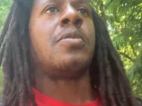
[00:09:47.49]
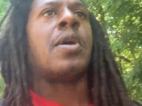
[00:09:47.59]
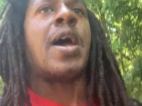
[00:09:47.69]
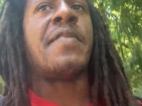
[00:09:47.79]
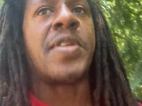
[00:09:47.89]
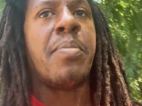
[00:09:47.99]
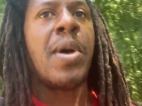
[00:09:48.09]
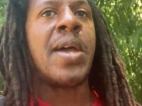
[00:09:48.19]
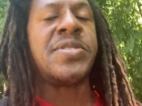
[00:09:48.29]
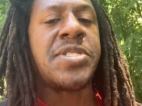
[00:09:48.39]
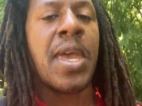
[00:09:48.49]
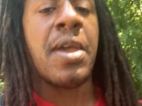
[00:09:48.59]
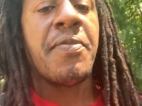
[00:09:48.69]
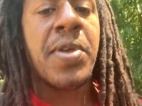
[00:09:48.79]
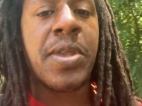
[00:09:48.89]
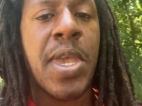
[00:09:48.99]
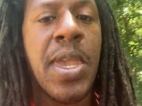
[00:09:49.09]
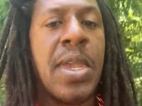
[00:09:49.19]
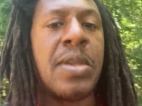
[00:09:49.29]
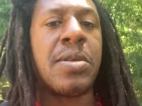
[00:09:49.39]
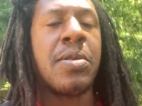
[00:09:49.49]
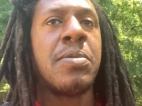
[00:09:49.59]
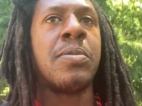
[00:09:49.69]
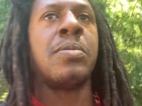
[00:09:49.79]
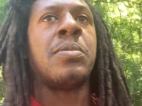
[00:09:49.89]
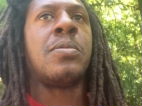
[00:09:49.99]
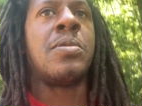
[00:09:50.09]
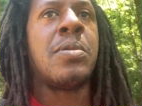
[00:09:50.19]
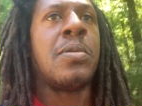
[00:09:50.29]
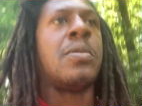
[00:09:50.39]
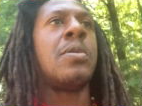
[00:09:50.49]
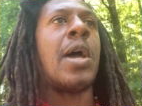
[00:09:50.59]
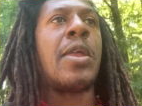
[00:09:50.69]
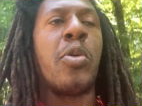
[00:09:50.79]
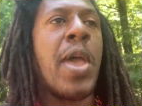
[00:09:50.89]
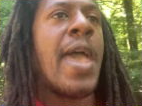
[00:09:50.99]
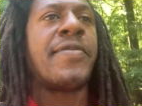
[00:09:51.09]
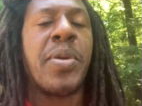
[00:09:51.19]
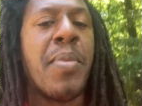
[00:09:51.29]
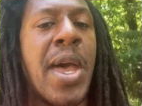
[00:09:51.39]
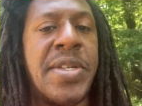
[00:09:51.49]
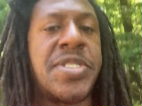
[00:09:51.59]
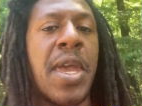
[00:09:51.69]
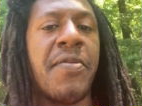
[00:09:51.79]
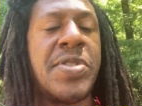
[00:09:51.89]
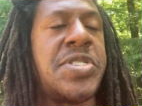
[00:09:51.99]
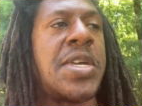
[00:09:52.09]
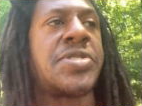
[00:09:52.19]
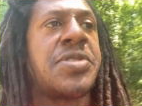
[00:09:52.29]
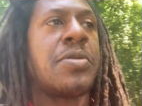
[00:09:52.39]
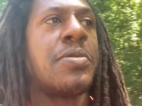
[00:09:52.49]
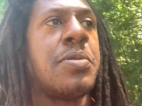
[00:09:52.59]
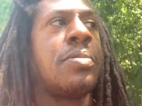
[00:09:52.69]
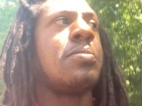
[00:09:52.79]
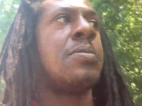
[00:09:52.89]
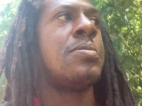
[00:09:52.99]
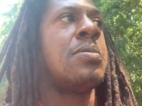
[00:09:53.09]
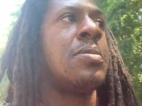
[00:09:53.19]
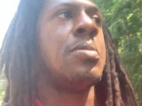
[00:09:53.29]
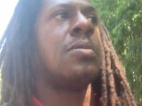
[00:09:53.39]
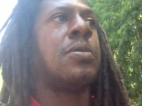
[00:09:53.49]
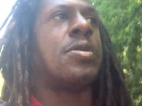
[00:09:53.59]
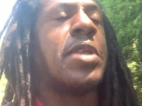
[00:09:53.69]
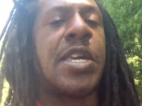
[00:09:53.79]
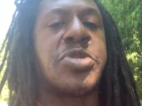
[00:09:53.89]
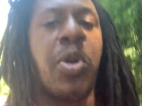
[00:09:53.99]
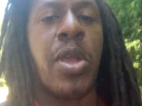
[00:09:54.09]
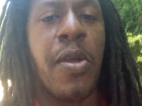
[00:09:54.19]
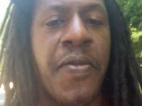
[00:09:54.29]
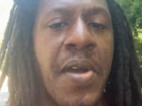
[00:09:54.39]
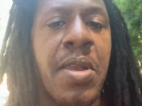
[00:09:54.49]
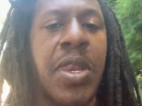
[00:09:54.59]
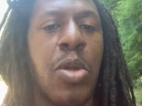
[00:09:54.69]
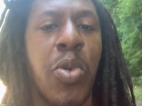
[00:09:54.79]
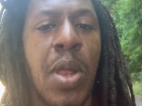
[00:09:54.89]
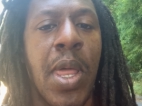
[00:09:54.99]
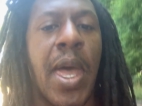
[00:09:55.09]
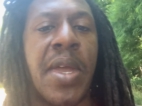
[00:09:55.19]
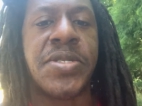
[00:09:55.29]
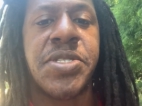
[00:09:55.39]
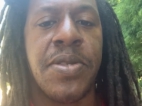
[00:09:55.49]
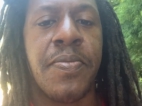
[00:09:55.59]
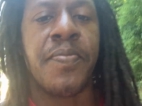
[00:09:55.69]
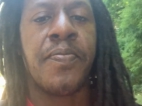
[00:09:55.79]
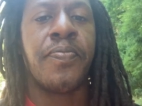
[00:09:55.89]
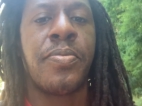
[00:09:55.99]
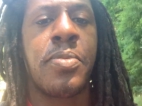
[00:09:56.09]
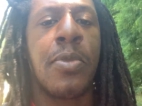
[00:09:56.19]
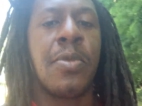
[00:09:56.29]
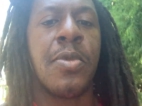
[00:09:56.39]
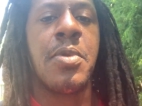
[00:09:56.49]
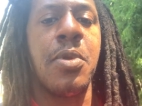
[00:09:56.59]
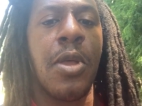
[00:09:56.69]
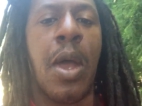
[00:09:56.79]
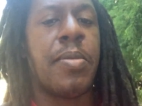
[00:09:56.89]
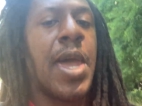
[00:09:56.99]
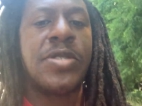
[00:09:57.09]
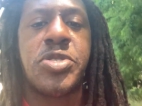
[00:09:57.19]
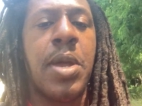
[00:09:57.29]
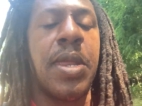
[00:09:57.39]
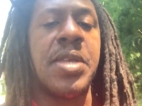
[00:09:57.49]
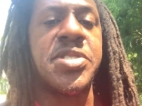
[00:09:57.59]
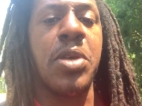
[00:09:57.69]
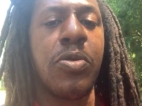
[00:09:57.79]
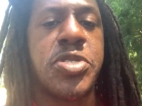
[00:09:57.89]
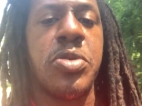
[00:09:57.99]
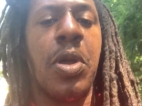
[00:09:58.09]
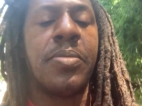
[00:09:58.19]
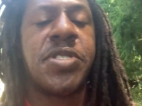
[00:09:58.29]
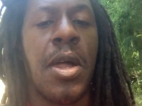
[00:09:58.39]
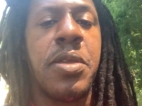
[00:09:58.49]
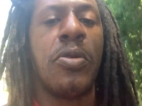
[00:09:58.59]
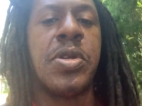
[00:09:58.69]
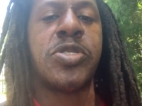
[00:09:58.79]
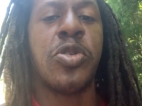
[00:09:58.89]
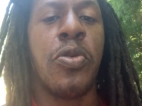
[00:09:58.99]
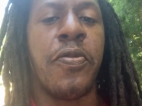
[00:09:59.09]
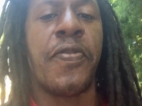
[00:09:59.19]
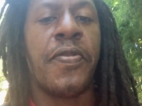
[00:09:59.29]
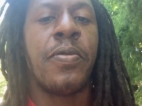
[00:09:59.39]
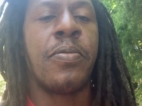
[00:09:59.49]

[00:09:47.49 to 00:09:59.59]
I have the mindset of a king. I don't have the mindset of a jester. That's where you're failing to realize. I'm not trying to insult you. I'm telling you the truth.